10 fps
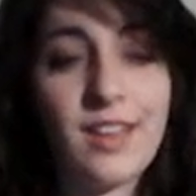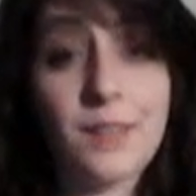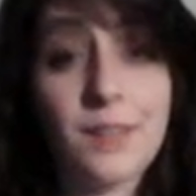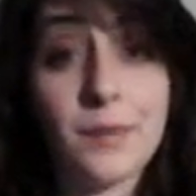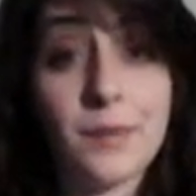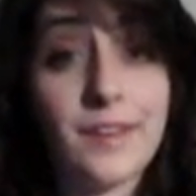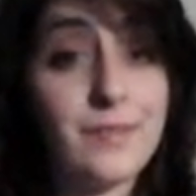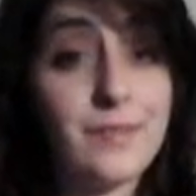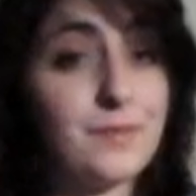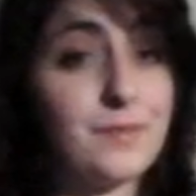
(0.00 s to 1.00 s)
But
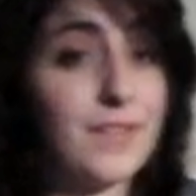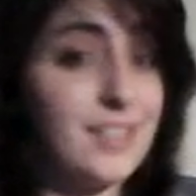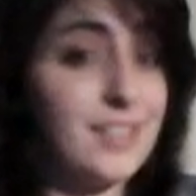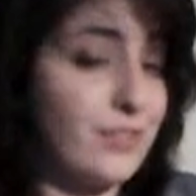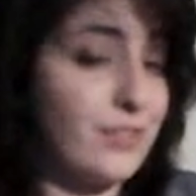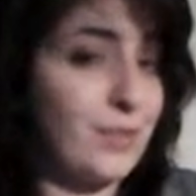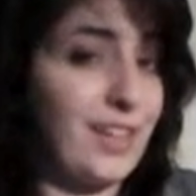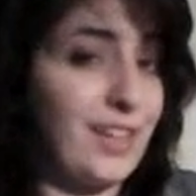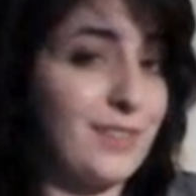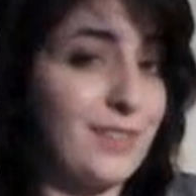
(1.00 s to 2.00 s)
that's it for
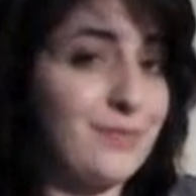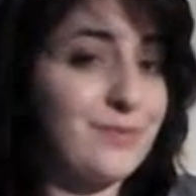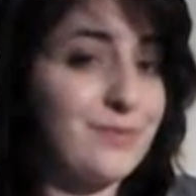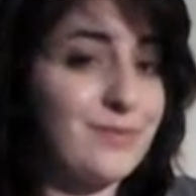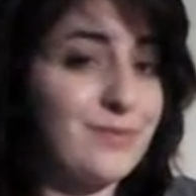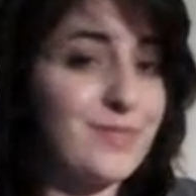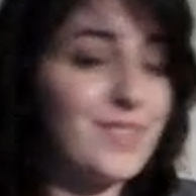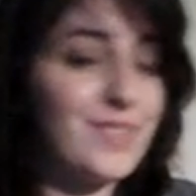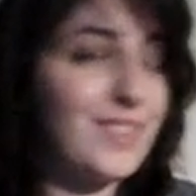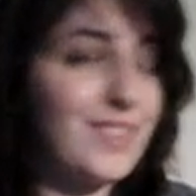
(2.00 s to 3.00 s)
me
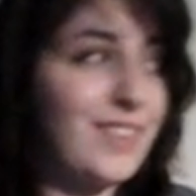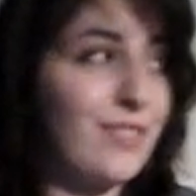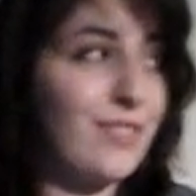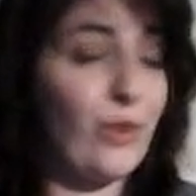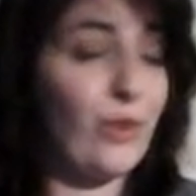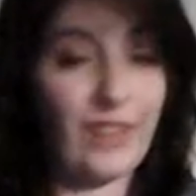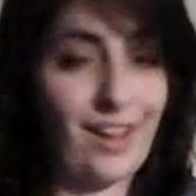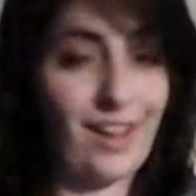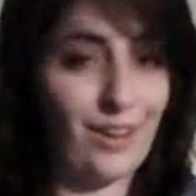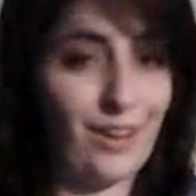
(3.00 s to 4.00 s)
for
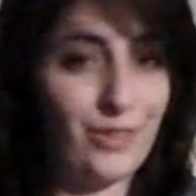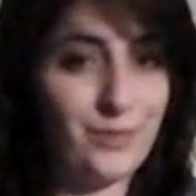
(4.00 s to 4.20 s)
now.